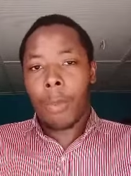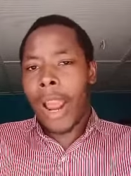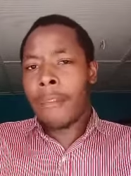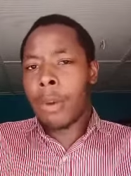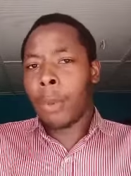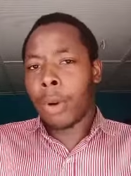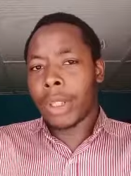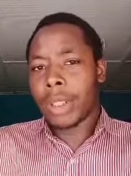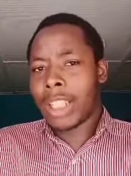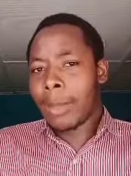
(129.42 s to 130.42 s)
But
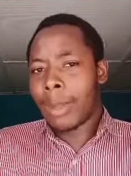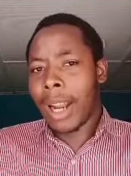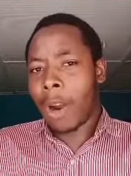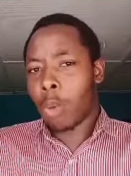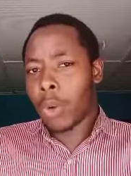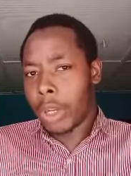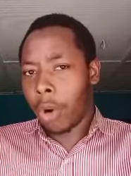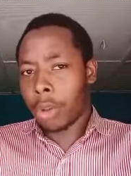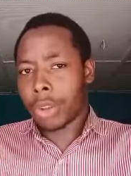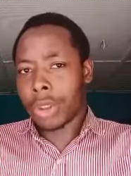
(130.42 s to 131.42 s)
everybody, deep down in
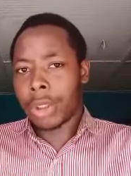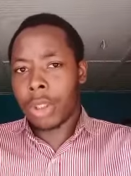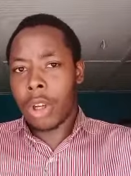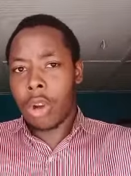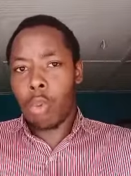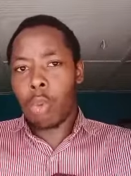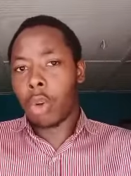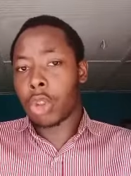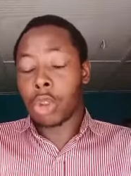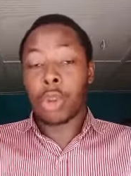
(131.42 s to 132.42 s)
us, we
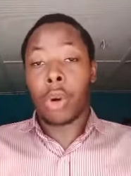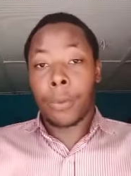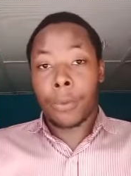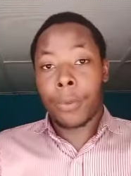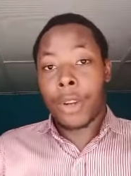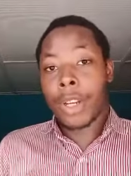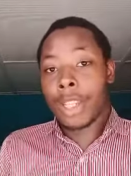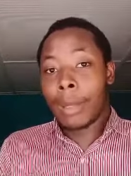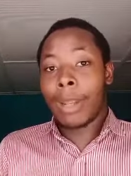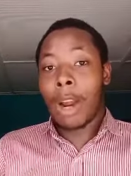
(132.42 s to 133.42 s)
want to show off.
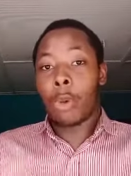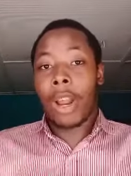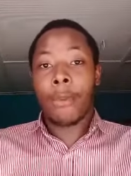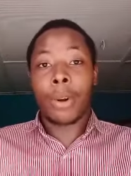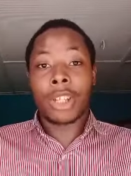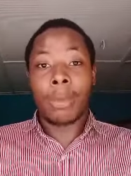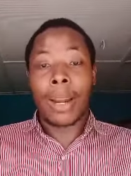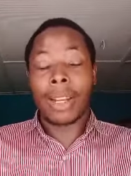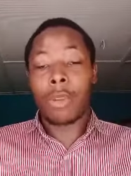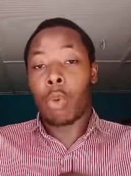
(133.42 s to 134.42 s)
Deep down in everybody's
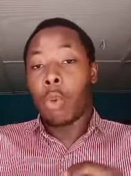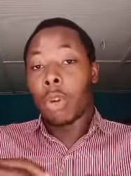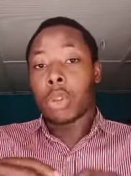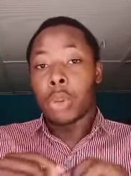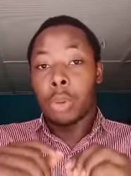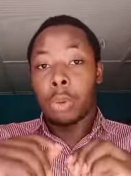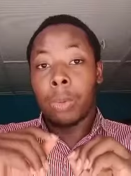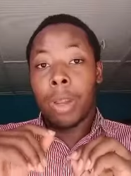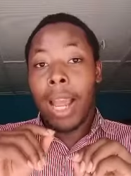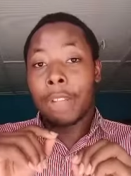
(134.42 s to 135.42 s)
mind, we want to
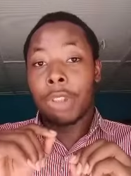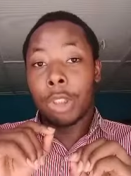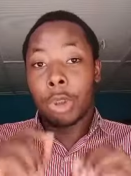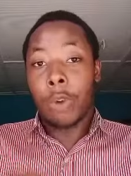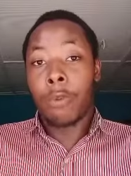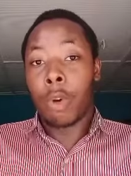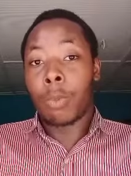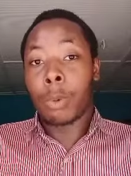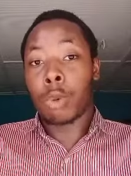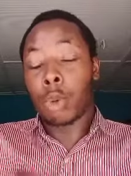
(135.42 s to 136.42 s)
actually show, we
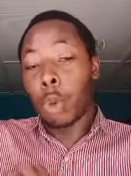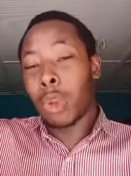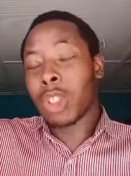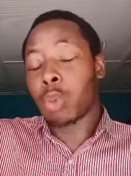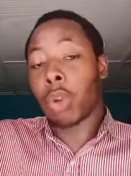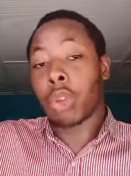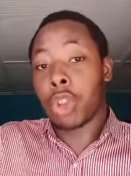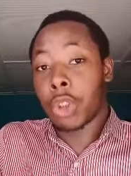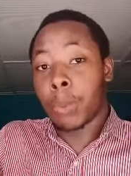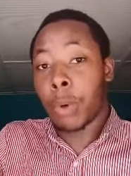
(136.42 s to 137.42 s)
want people to notice what we
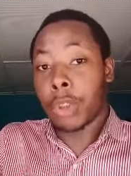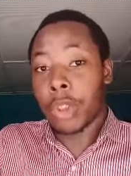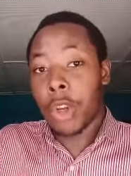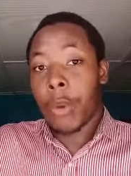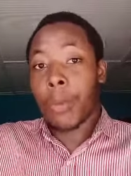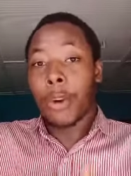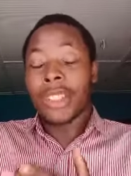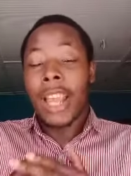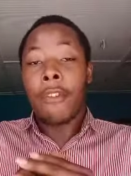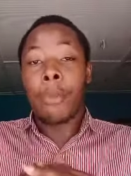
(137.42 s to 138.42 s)
just bought,
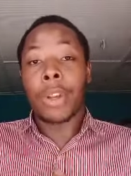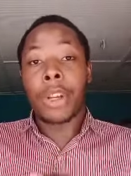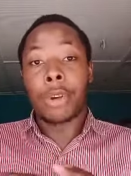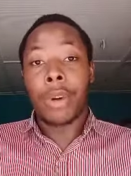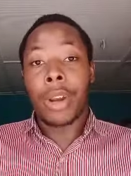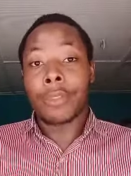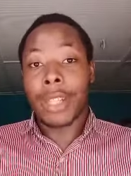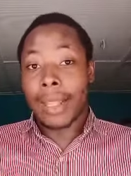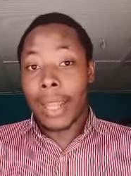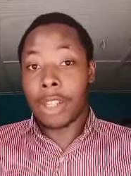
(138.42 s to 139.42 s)
because everybody
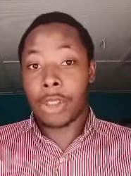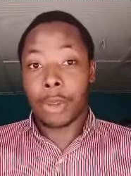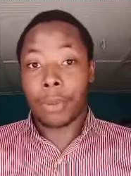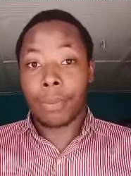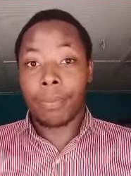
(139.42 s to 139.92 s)
craves attention.